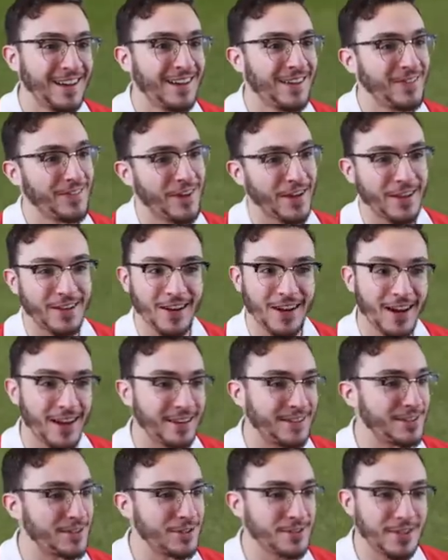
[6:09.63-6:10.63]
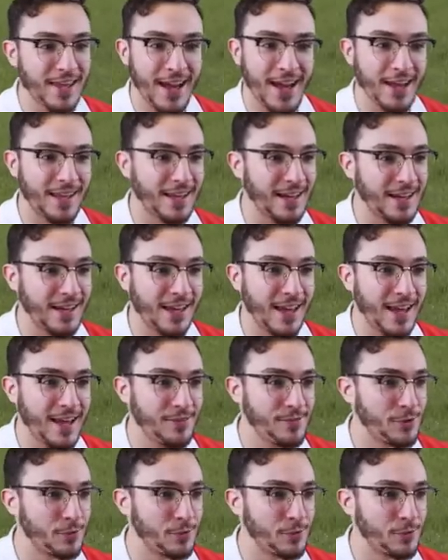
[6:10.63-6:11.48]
Oh my god, dude can't get a game